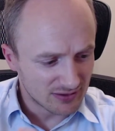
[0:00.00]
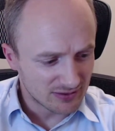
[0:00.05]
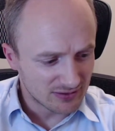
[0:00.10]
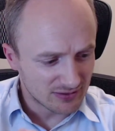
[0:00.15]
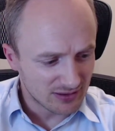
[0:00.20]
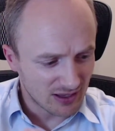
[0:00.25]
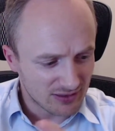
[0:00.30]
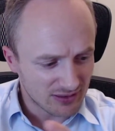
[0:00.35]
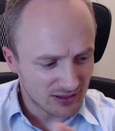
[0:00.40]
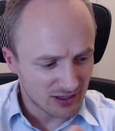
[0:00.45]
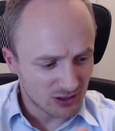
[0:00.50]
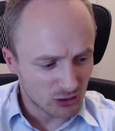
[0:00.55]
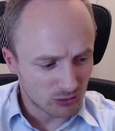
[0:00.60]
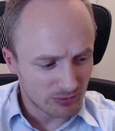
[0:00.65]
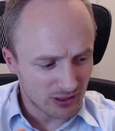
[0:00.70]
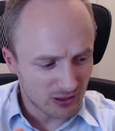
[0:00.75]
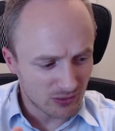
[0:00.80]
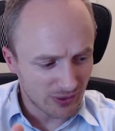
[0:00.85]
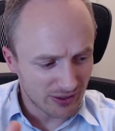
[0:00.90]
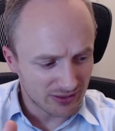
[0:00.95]
I think it'll
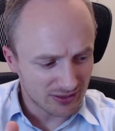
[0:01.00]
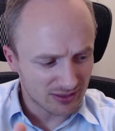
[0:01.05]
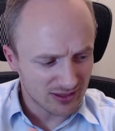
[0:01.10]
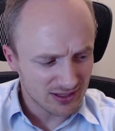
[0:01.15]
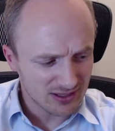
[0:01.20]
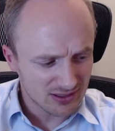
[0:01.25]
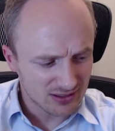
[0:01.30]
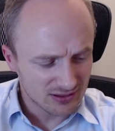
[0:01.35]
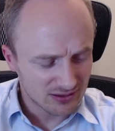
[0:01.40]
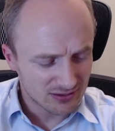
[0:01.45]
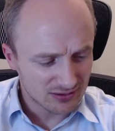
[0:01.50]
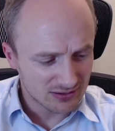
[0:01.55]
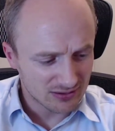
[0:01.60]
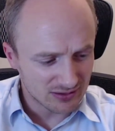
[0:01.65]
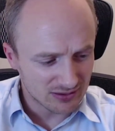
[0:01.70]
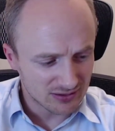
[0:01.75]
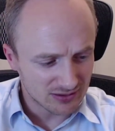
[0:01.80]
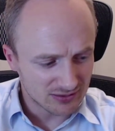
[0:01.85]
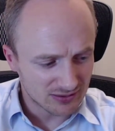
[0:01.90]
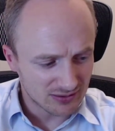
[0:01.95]
be quite thick.
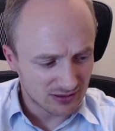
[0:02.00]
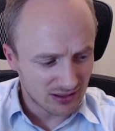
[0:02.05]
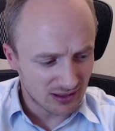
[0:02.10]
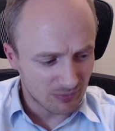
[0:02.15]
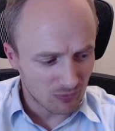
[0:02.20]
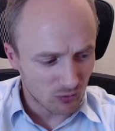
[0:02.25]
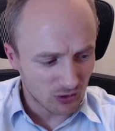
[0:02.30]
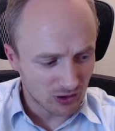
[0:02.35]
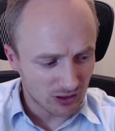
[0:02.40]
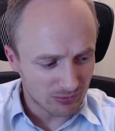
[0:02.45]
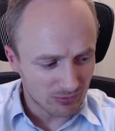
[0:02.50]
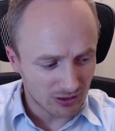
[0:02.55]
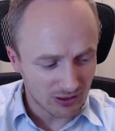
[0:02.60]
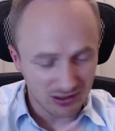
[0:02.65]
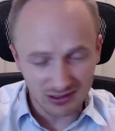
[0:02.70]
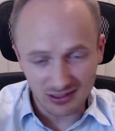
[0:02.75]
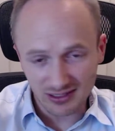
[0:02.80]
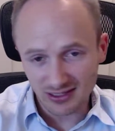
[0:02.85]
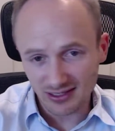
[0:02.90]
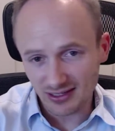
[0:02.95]
I'm worried about
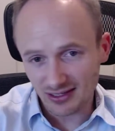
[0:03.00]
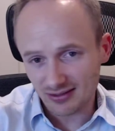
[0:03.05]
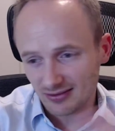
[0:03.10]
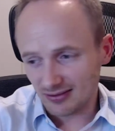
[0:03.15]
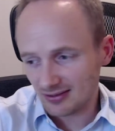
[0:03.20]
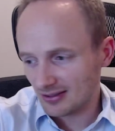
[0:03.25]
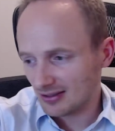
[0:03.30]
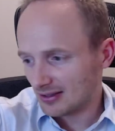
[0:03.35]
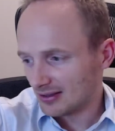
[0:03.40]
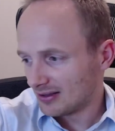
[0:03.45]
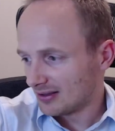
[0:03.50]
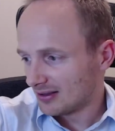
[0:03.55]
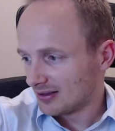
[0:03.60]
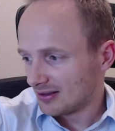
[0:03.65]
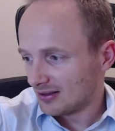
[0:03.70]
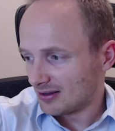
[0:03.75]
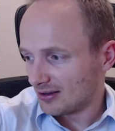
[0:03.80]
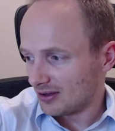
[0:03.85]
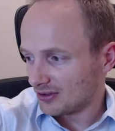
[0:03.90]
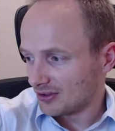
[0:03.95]
cleaning it,
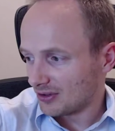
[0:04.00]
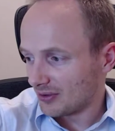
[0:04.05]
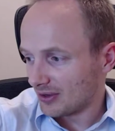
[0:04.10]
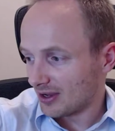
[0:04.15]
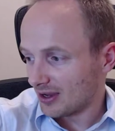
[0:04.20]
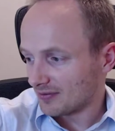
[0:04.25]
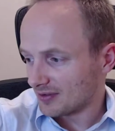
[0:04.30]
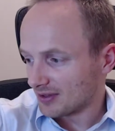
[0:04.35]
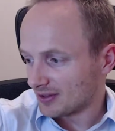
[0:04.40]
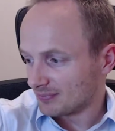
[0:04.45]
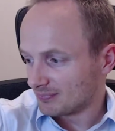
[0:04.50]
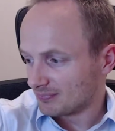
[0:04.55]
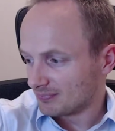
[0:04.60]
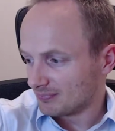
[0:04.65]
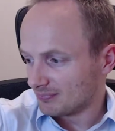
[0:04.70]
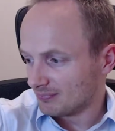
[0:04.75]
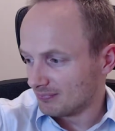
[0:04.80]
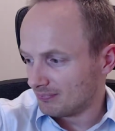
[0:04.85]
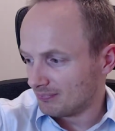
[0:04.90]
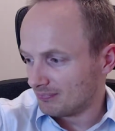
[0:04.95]
although I have a
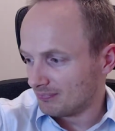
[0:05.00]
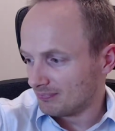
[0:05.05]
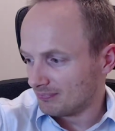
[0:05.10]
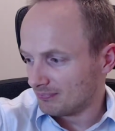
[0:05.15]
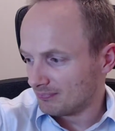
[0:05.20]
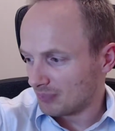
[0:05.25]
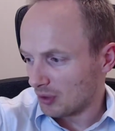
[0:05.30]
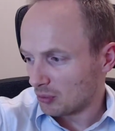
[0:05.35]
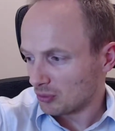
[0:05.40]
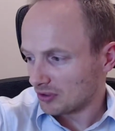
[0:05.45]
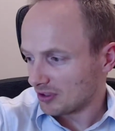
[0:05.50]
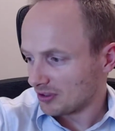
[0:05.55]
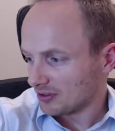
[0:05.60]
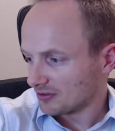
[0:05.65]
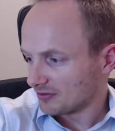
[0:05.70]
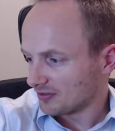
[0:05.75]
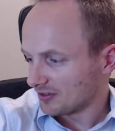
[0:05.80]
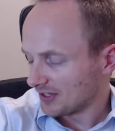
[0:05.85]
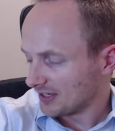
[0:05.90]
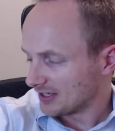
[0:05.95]
boatload
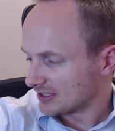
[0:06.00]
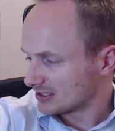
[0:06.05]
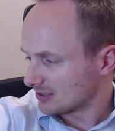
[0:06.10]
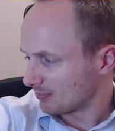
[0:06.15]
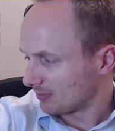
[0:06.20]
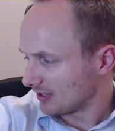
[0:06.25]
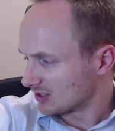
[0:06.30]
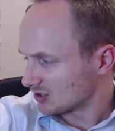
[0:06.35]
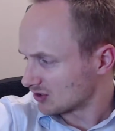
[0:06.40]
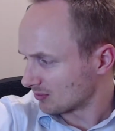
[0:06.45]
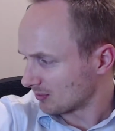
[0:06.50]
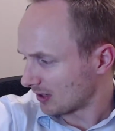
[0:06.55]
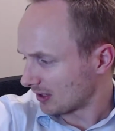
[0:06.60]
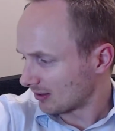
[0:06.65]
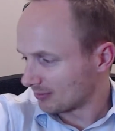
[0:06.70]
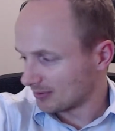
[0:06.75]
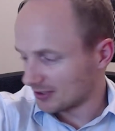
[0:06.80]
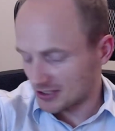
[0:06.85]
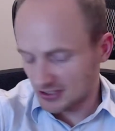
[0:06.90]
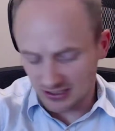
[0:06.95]
of cleaning supplies for my
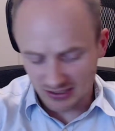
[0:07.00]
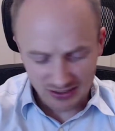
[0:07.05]
airbrush.